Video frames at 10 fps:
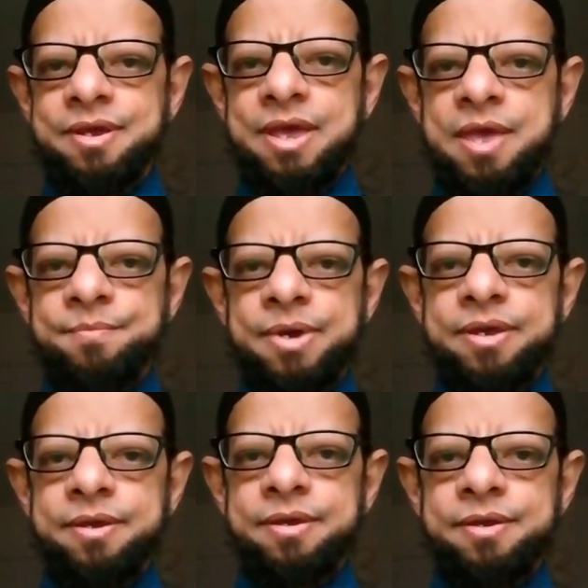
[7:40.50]
Am
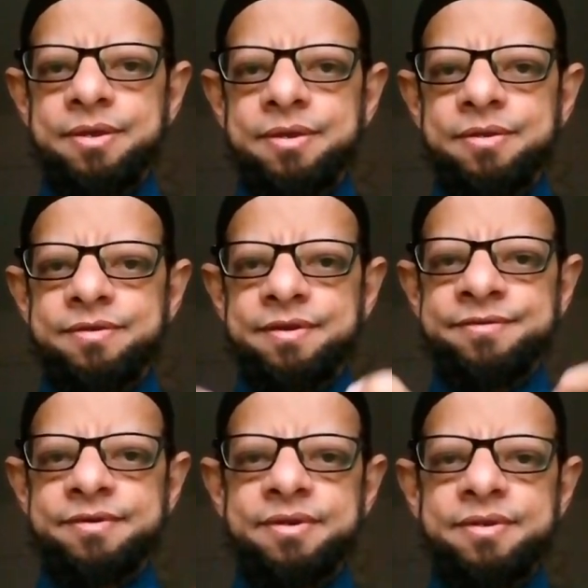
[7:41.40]
I
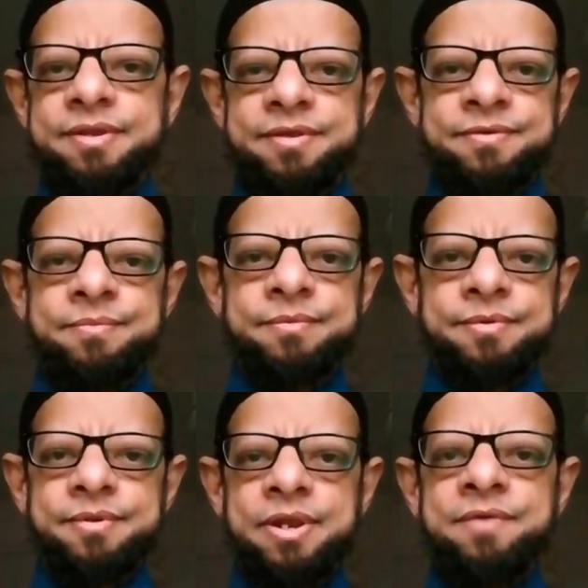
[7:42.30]
just this
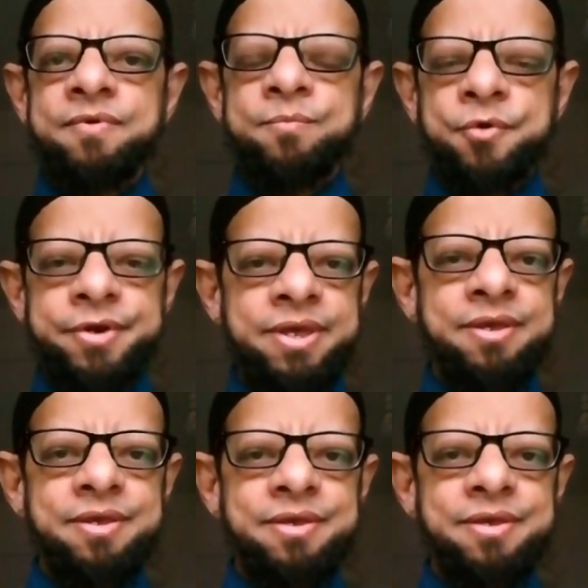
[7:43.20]
living body,